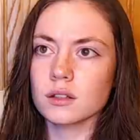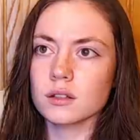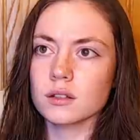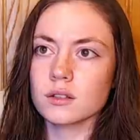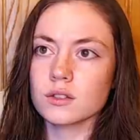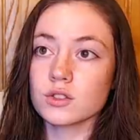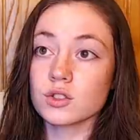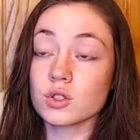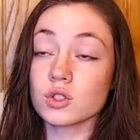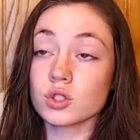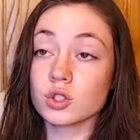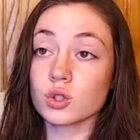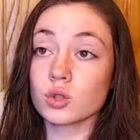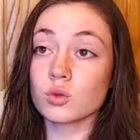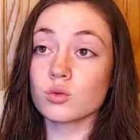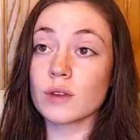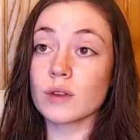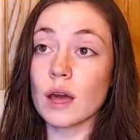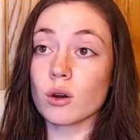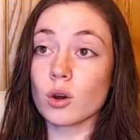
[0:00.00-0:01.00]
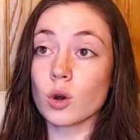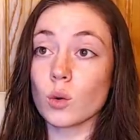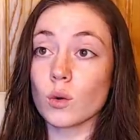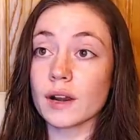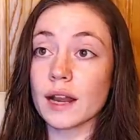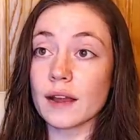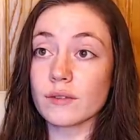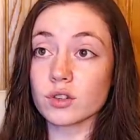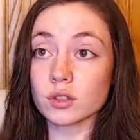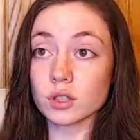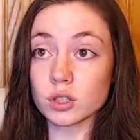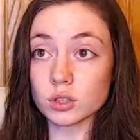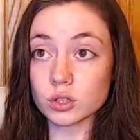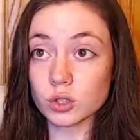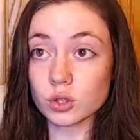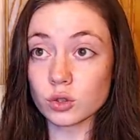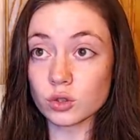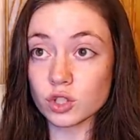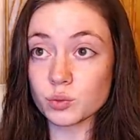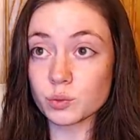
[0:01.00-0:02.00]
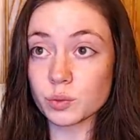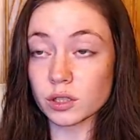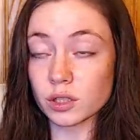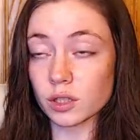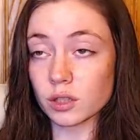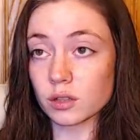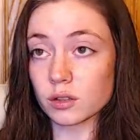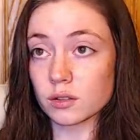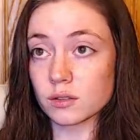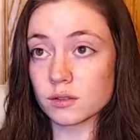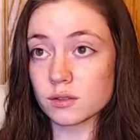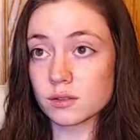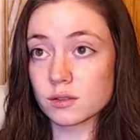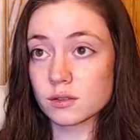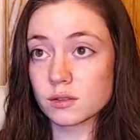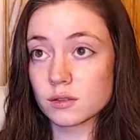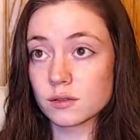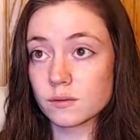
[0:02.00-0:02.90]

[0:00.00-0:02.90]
Suzuku now going after Lelouch because